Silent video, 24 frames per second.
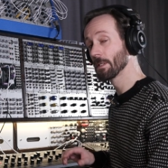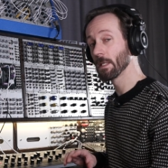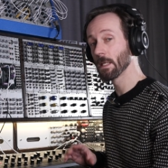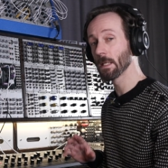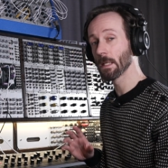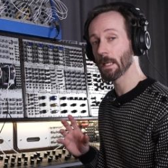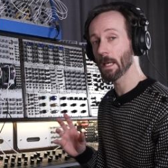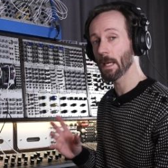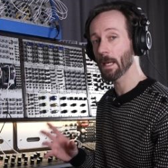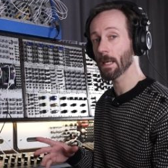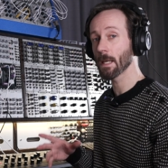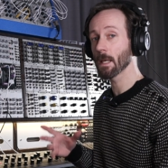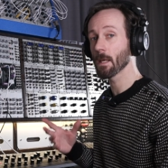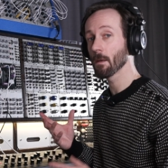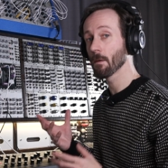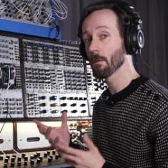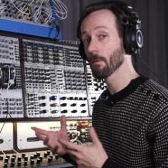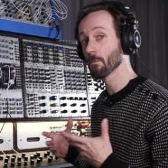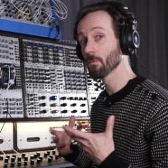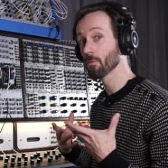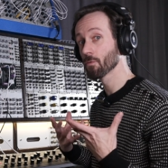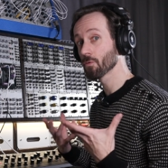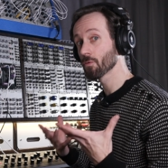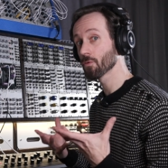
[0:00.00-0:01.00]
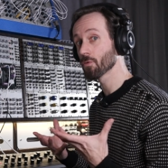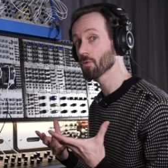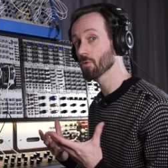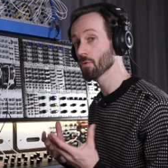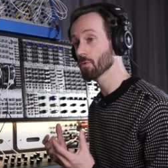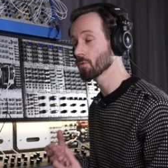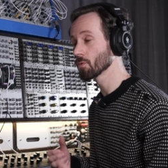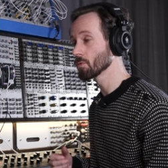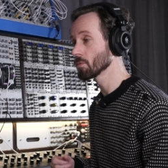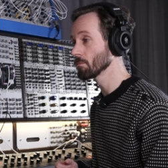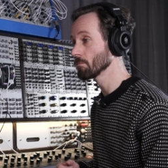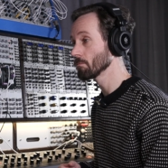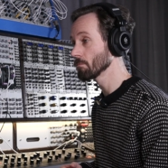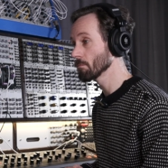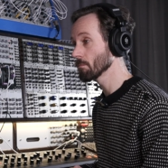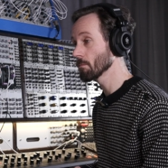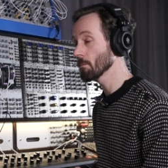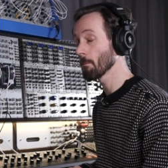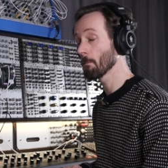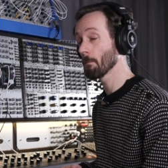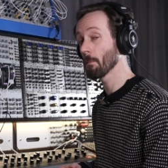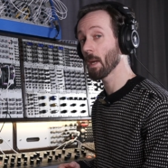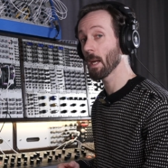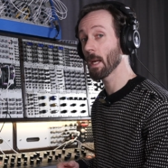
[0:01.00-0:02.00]
delay to
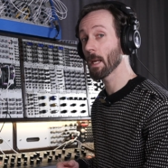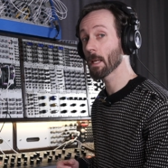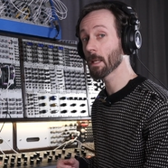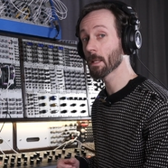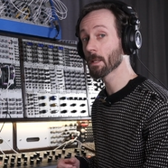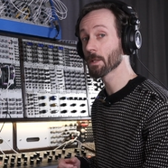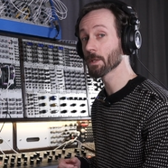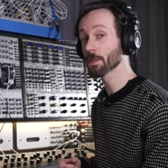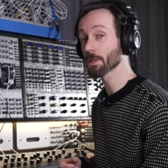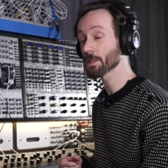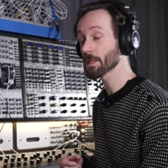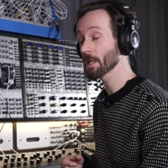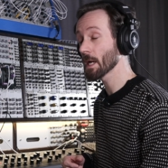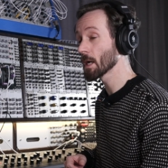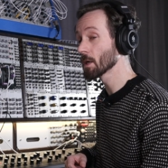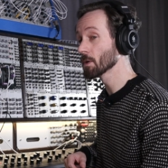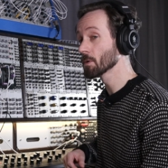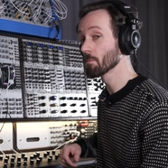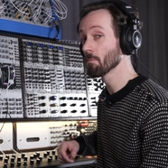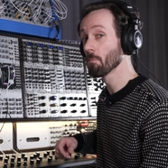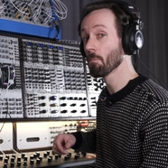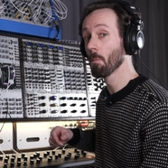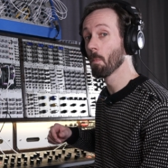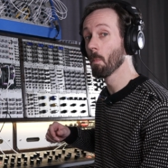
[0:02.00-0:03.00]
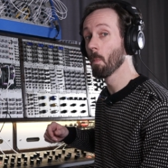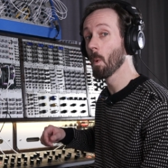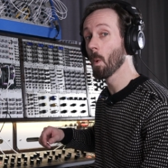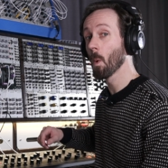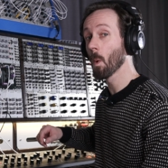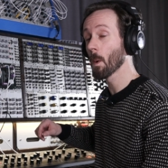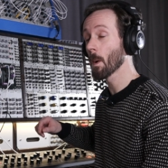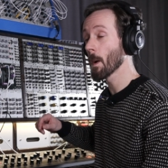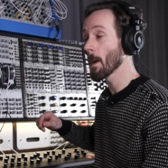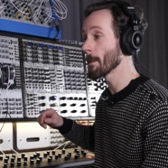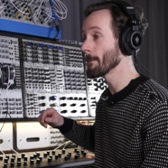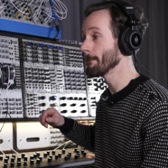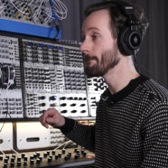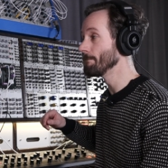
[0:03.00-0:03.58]
make the sound more